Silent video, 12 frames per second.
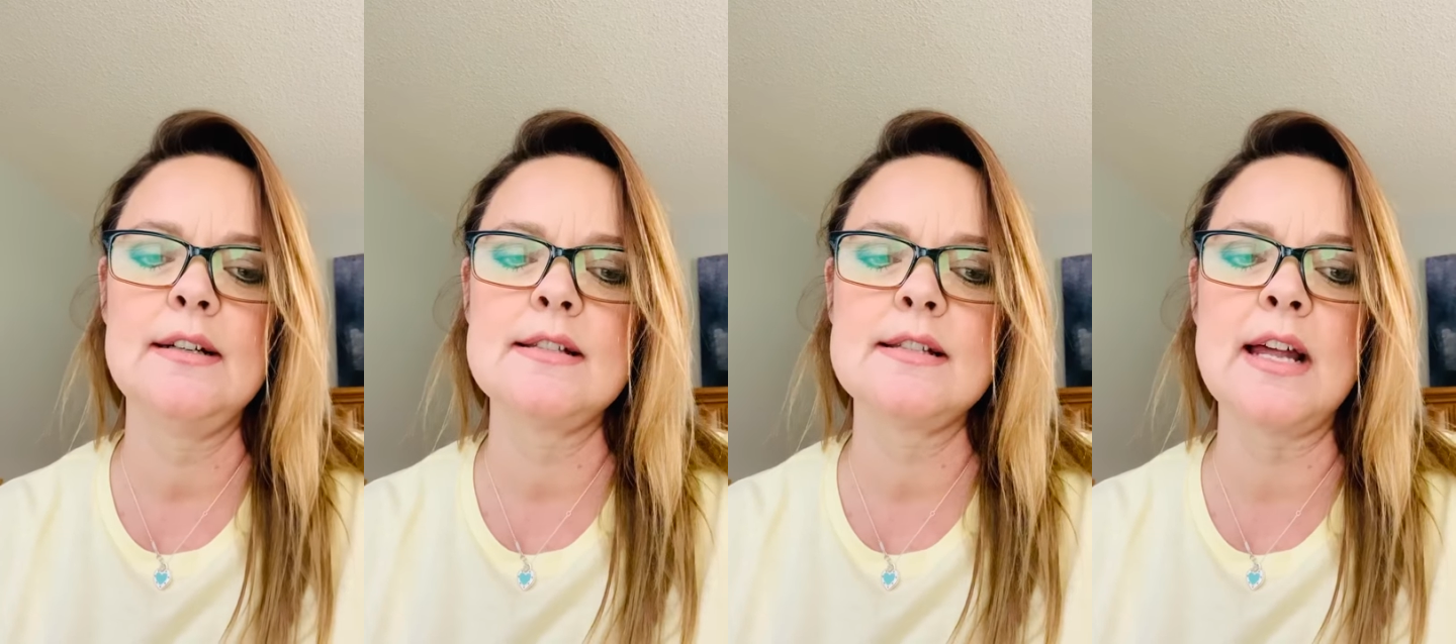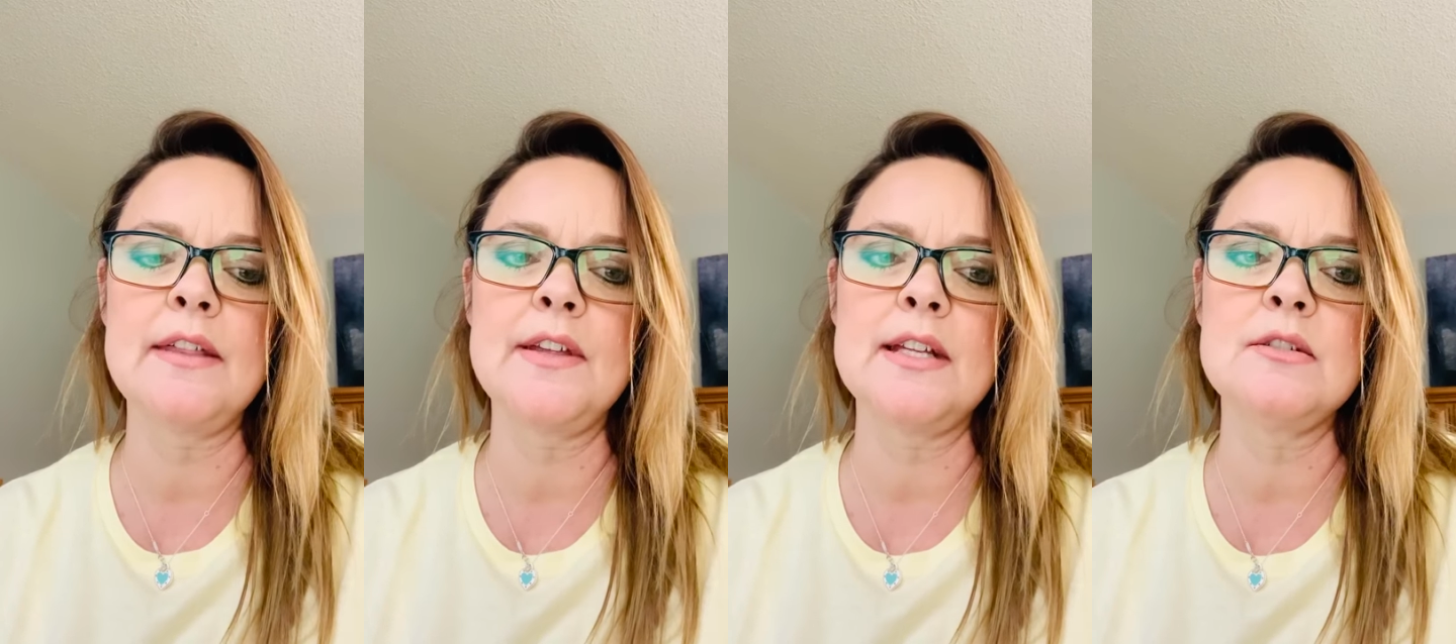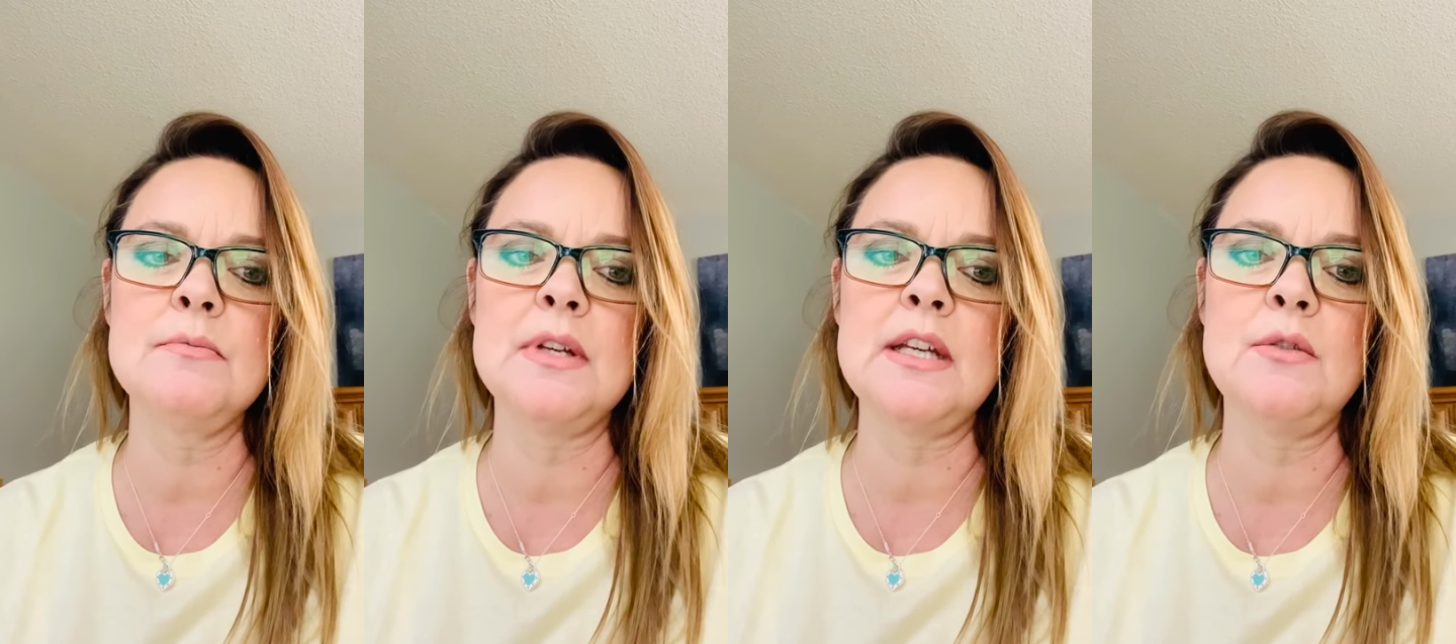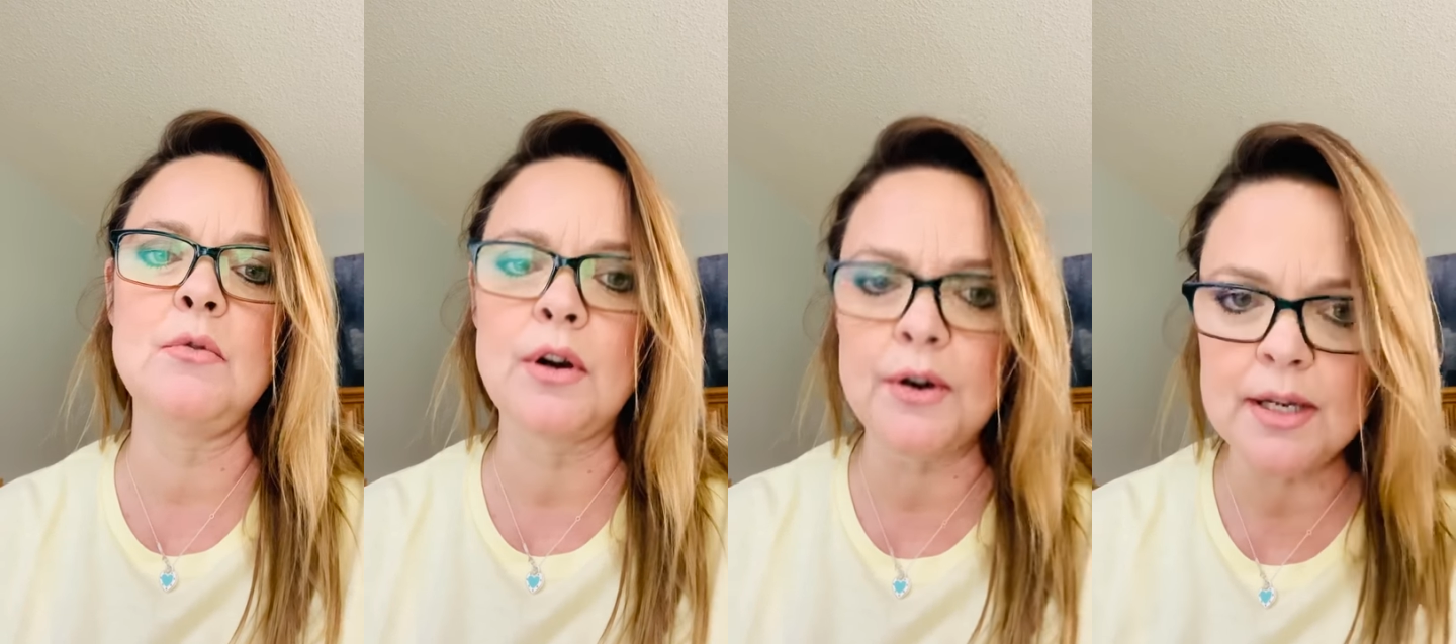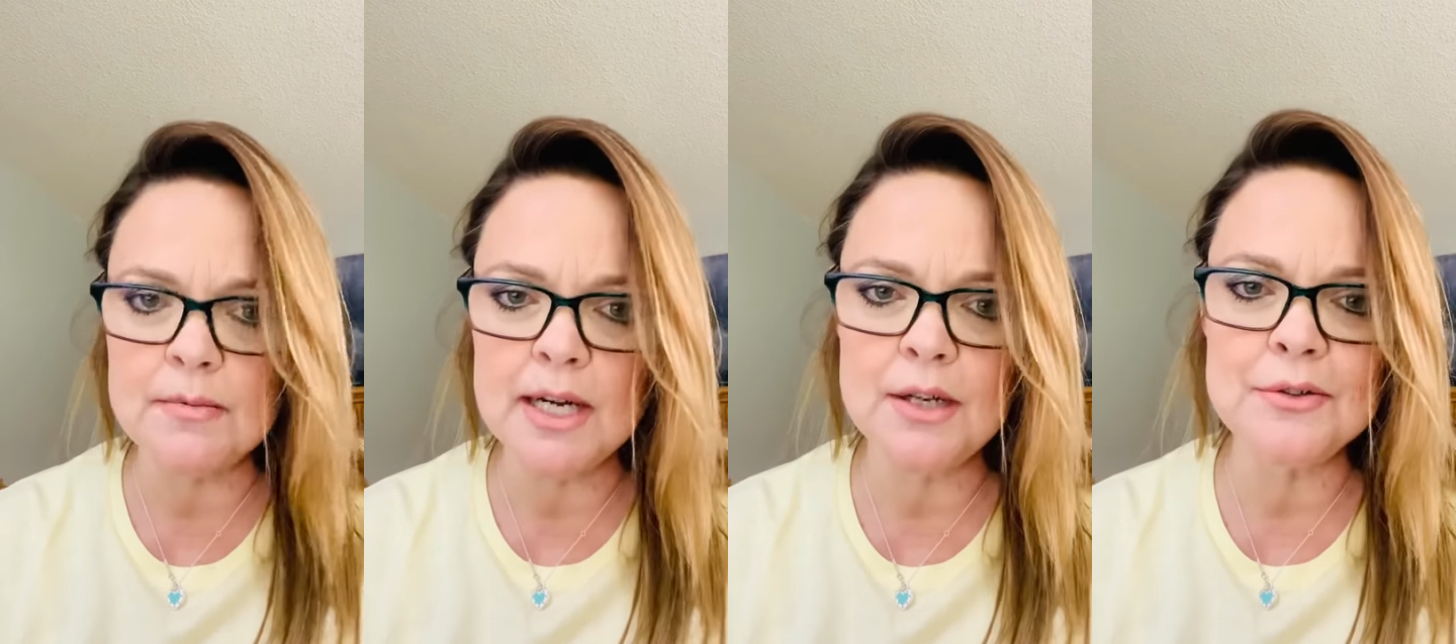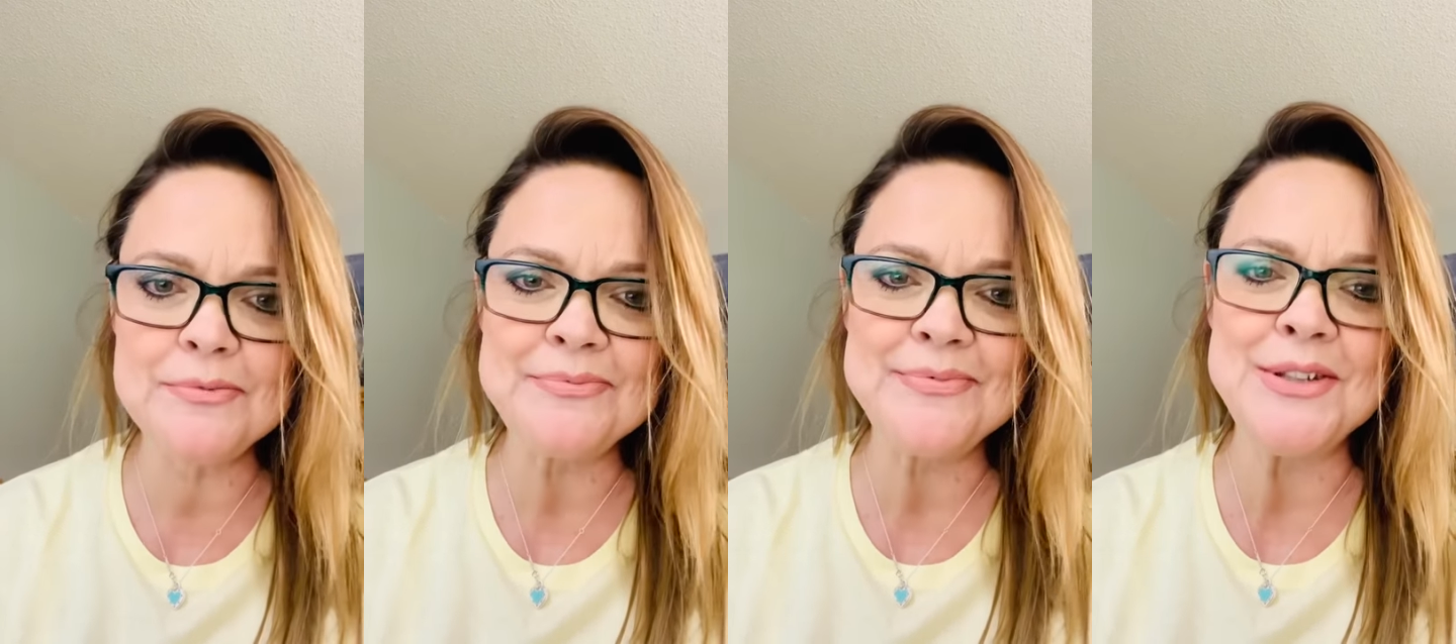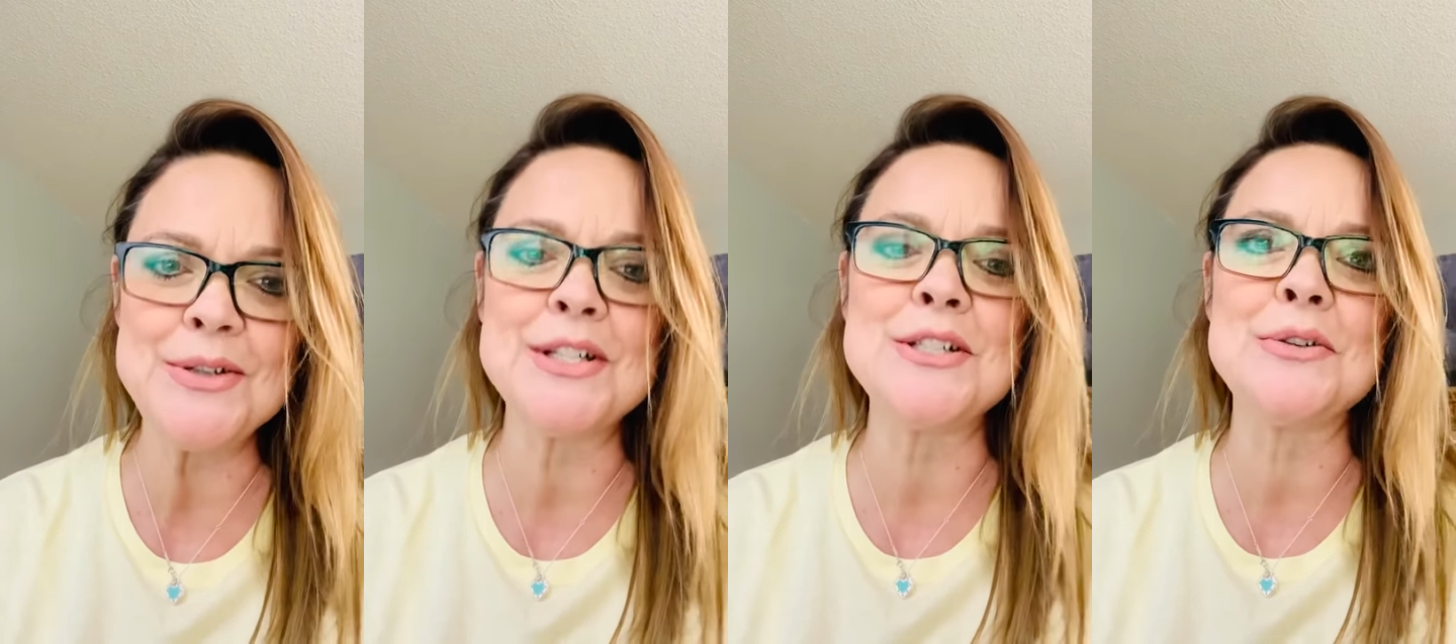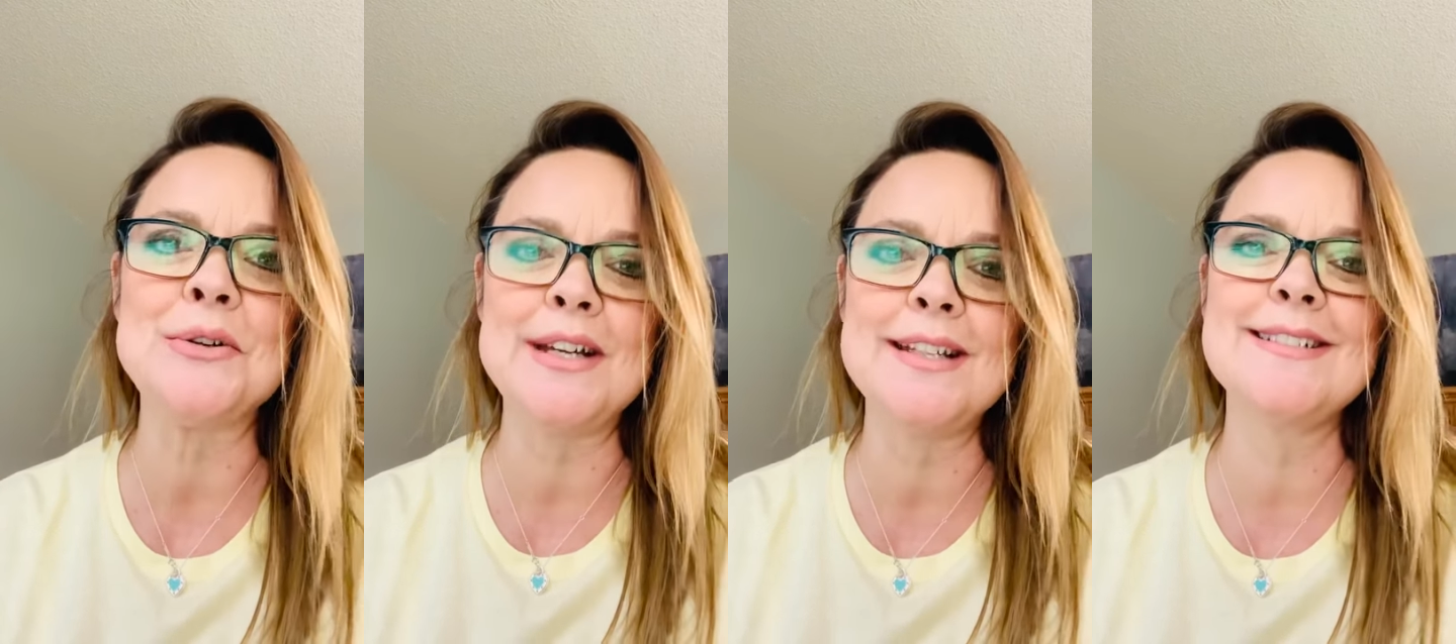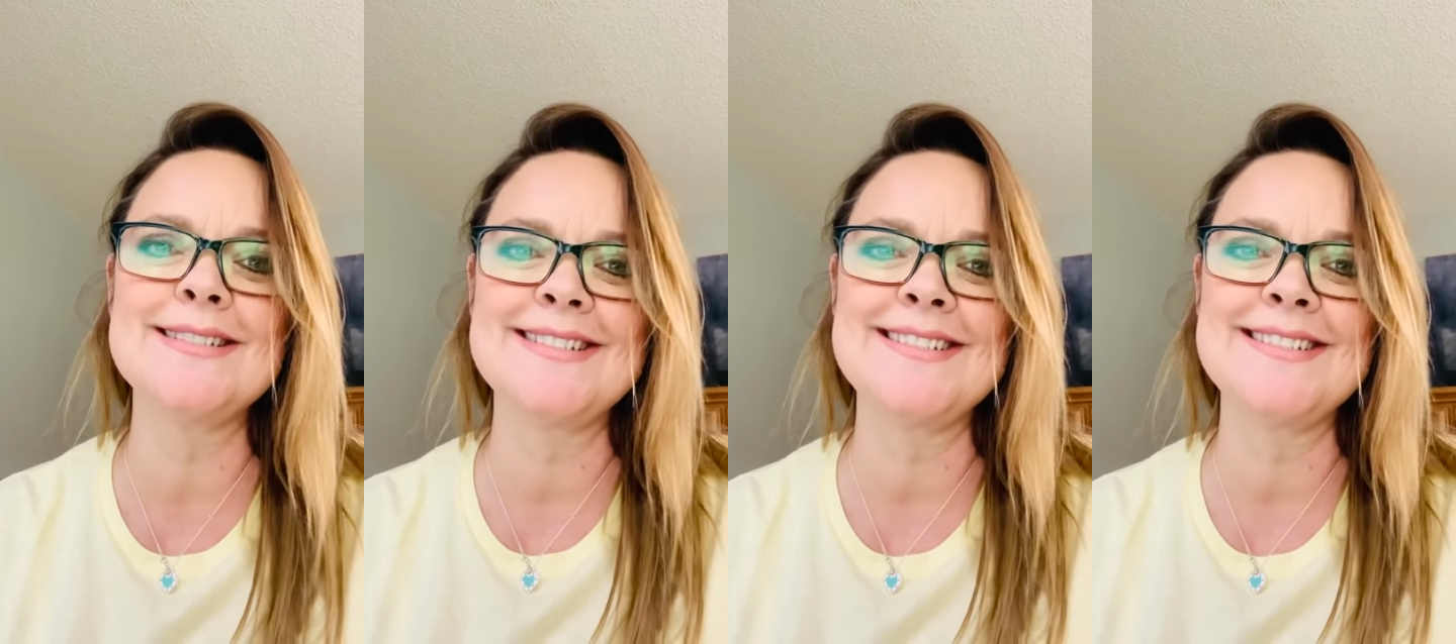It's nothing to be worried about. You can do it.